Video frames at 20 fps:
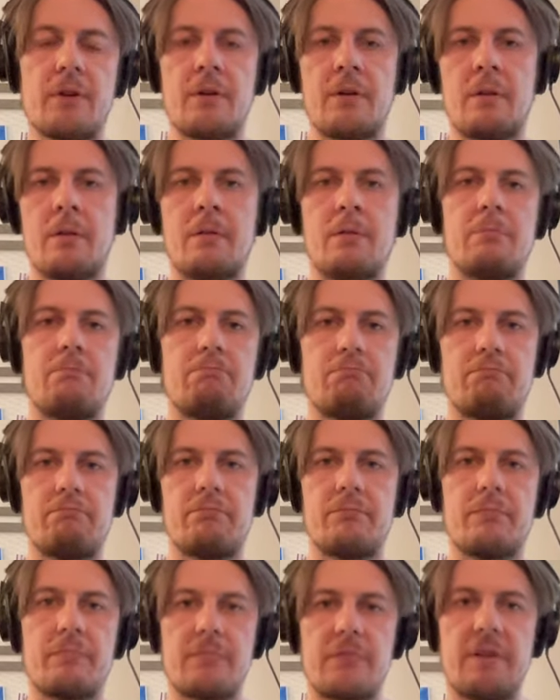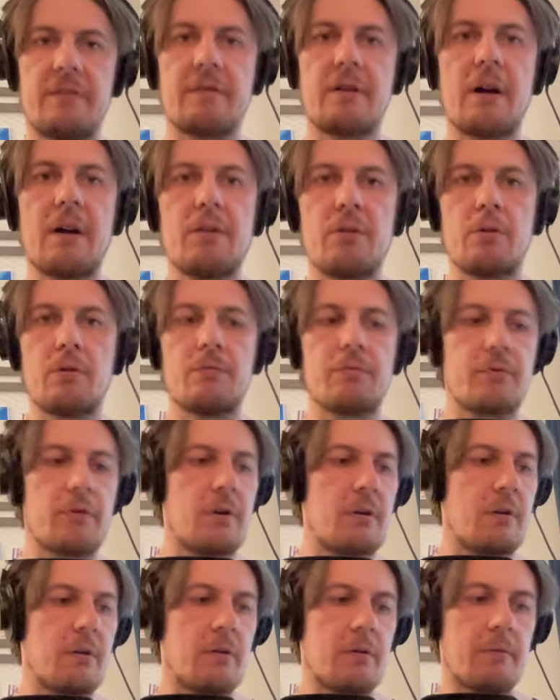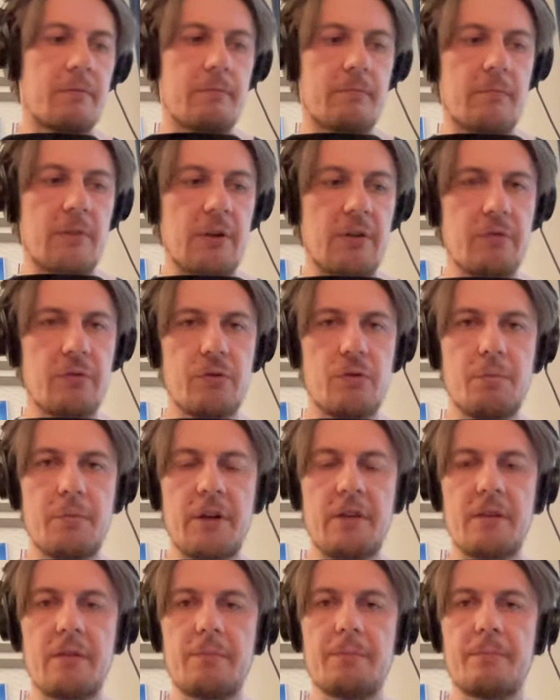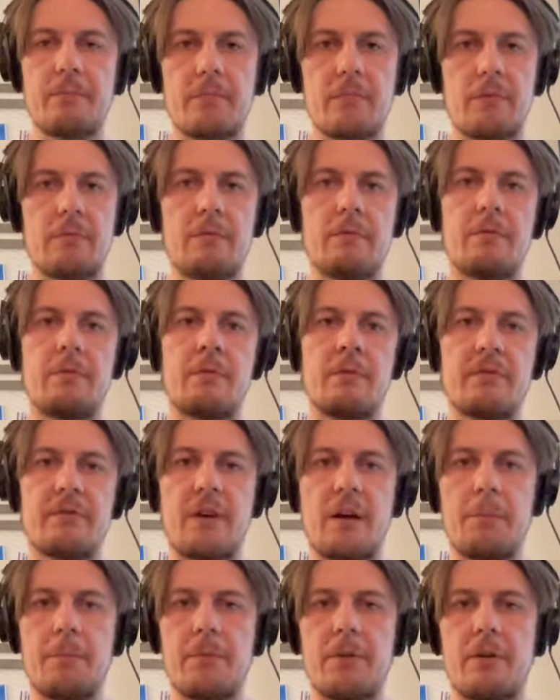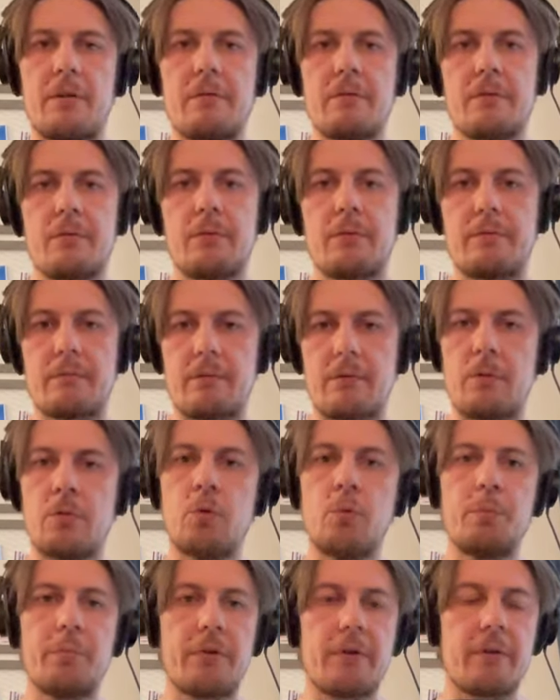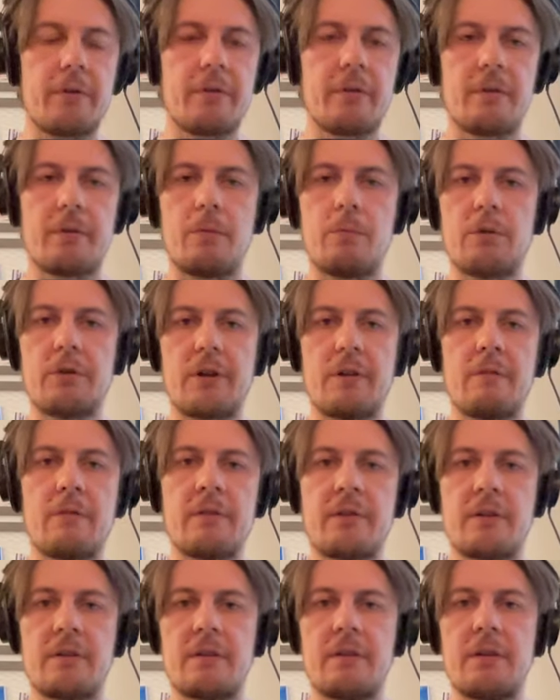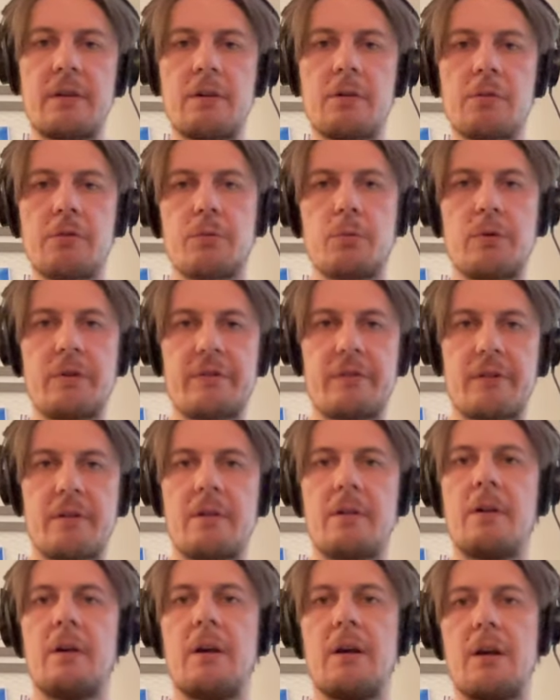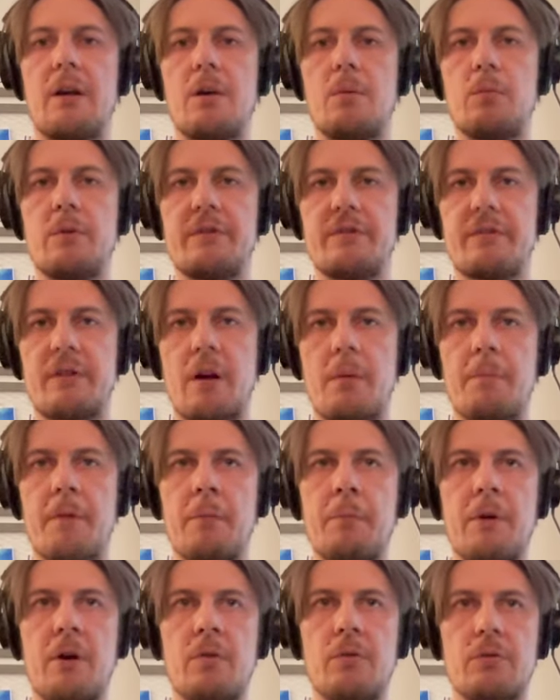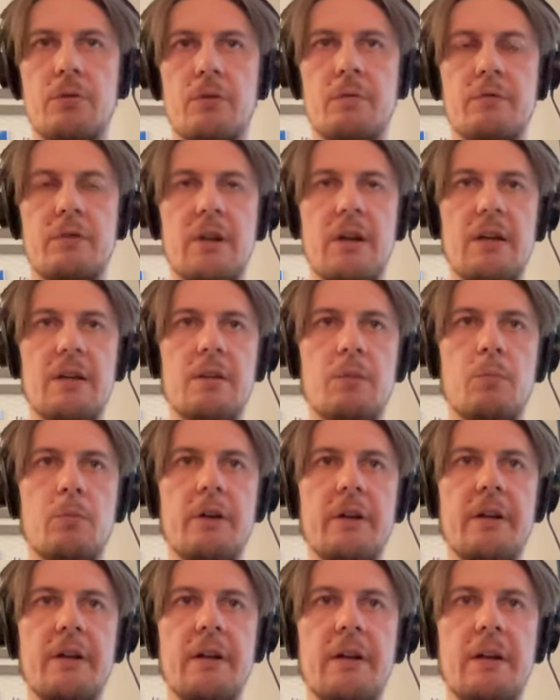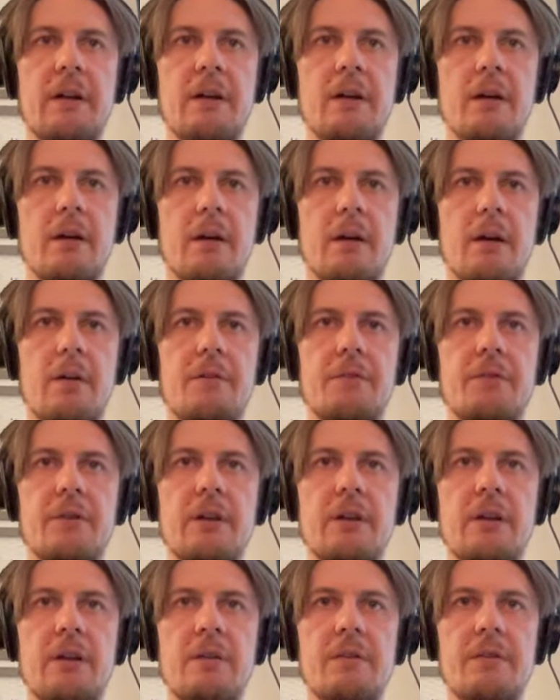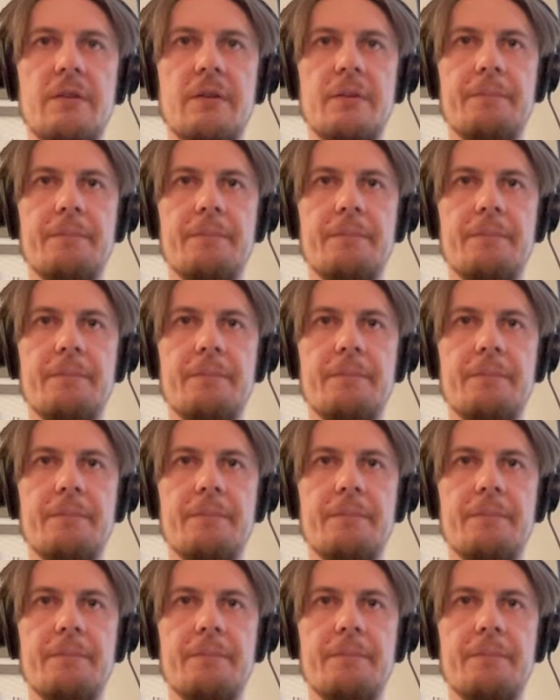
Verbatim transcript: uh, this kind of um, uh, instrument sampler looper whatever that deals with the uh, with some amount of data, we need